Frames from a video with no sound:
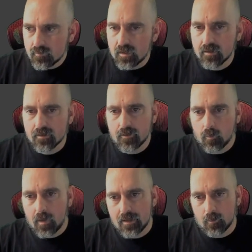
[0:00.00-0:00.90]
And another
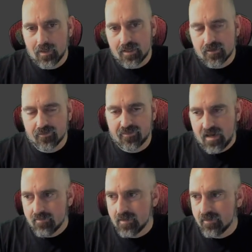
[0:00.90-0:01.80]
way that we need to
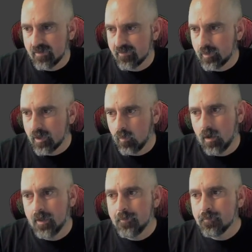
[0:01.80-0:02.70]
save these as we go
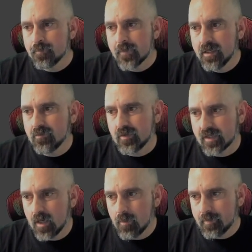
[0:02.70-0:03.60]
on is going to
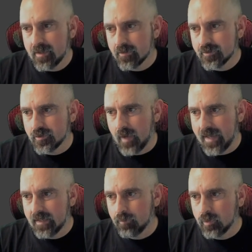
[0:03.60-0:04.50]
come up here to
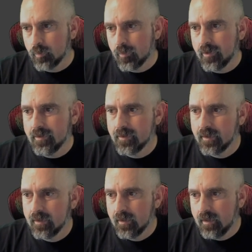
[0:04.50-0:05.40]
Edit Blueprint,
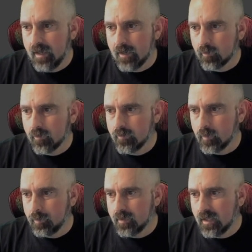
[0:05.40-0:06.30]
and we're going
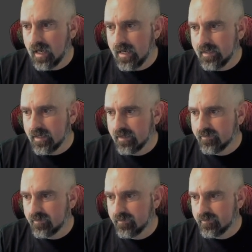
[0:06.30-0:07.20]
to apply the
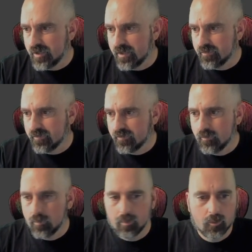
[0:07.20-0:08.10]
instance changes to
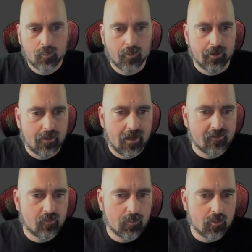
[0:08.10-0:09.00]
the blueprint
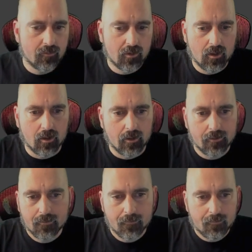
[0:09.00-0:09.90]
as we move along.
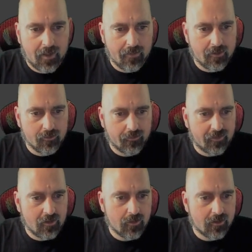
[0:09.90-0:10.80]
And then you'll
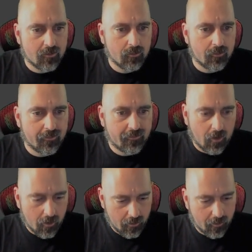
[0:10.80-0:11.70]
see you get your little
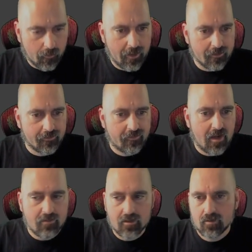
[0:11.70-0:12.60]
star. Go ahead and
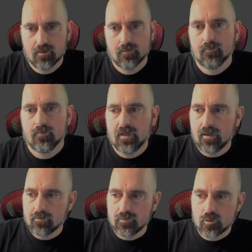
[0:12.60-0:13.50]
save it.
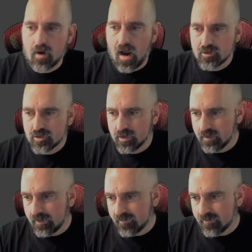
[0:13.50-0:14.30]
Now if you crash, at least